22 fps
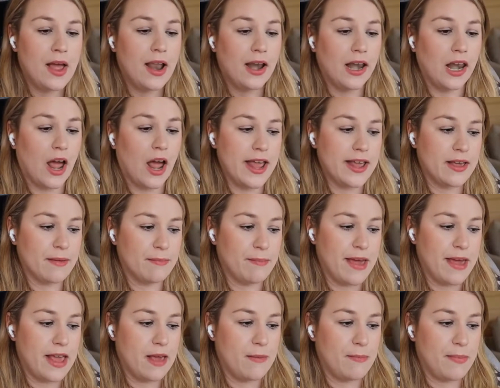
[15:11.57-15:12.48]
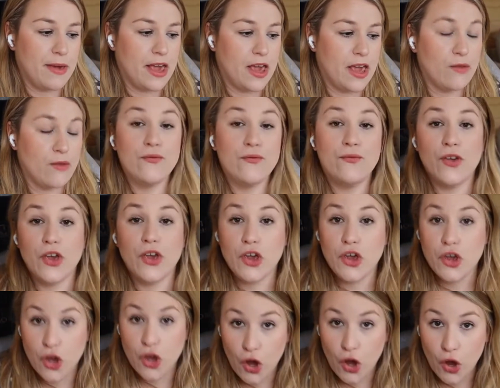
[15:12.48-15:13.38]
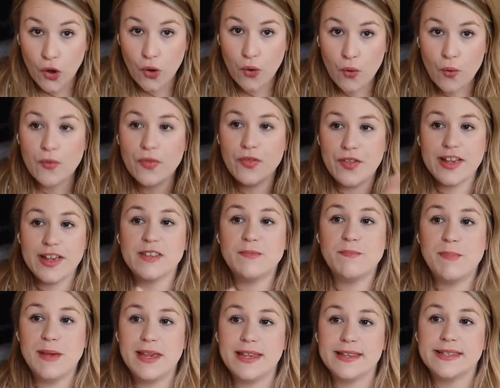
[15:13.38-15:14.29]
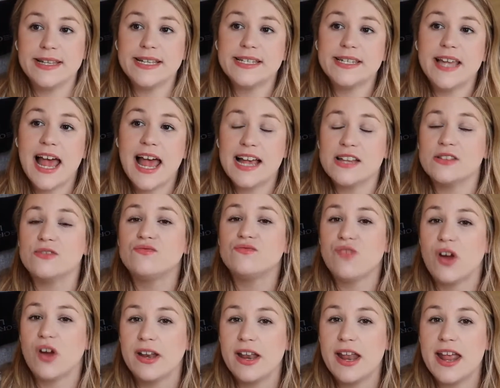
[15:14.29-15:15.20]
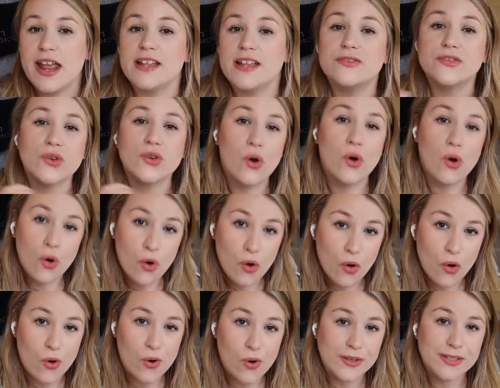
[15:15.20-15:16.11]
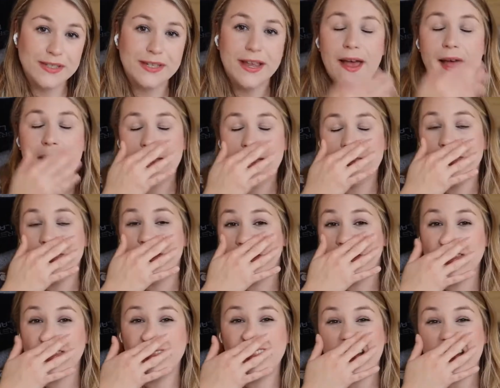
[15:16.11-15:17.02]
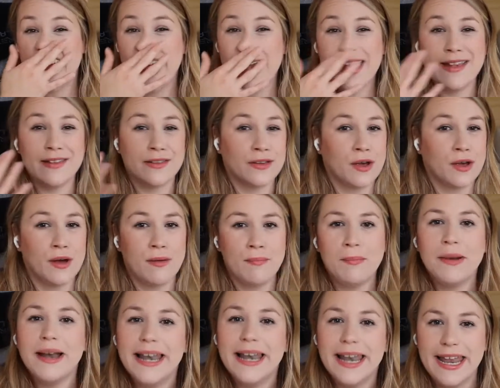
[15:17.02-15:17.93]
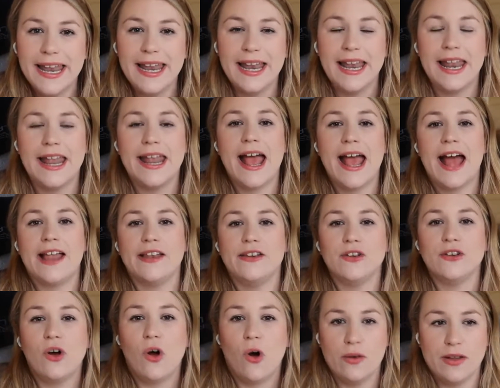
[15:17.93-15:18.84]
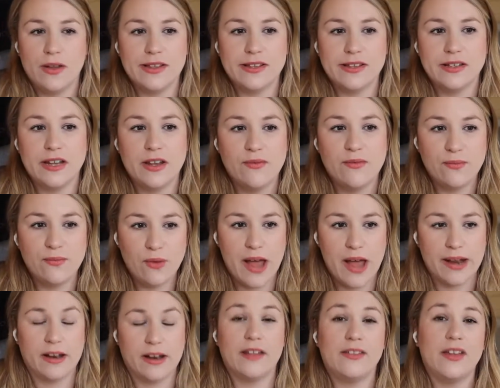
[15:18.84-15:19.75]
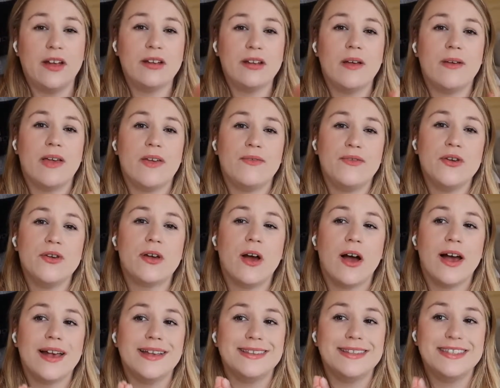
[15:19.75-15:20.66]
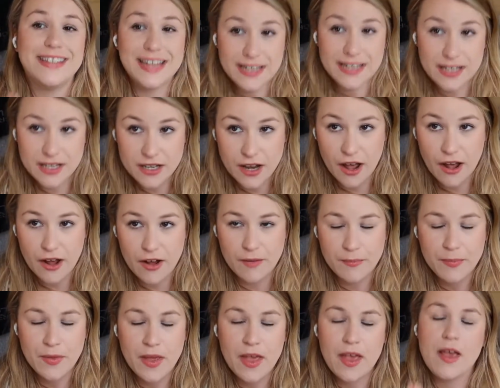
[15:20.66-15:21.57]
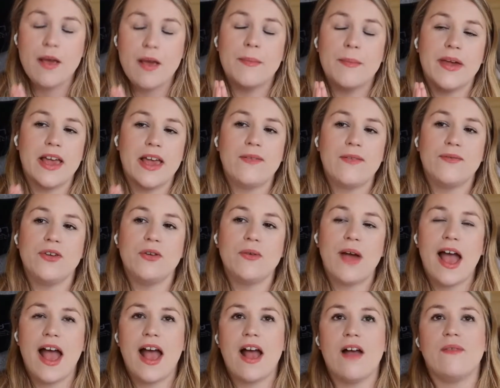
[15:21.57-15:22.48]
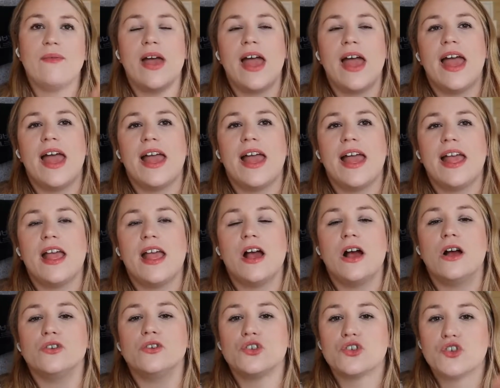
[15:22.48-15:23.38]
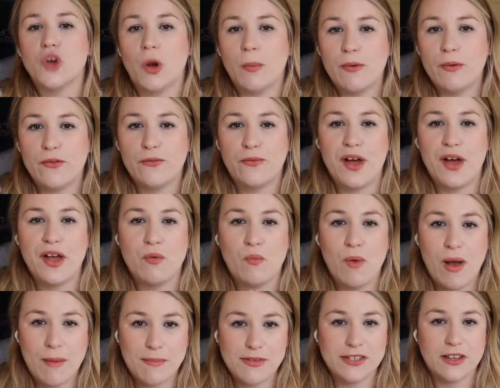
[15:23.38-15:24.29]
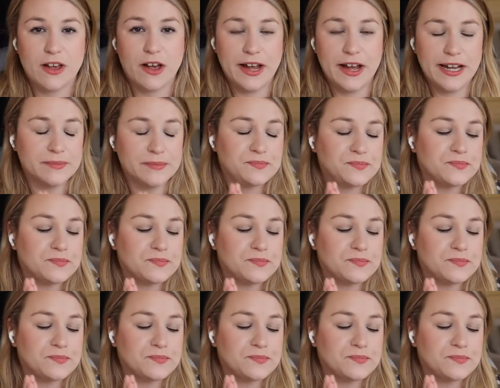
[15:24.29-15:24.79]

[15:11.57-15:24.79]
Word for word: like maybe for you, this business has run its course, then that is completely and honestly fine. And I don't know if you guys did know, but if you have a Shopify website,